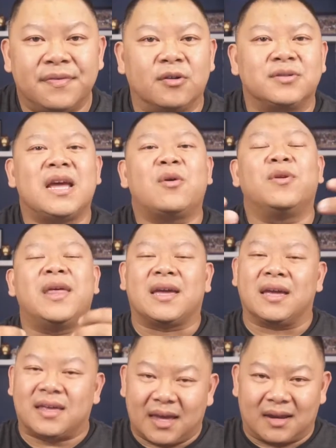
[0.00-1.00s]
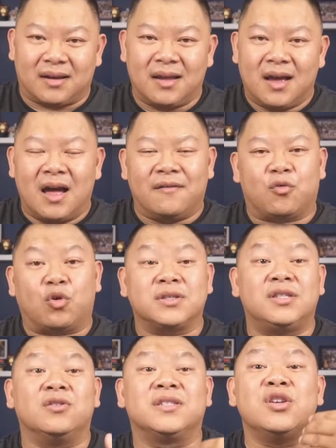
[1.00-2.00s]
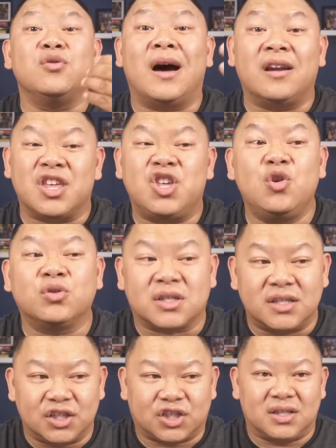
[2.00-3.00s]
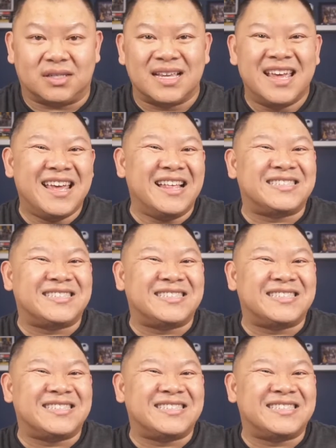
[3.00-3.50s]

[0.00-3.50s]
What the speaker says: They'll take what they can get. And of course, they'll send you out a huge condition list.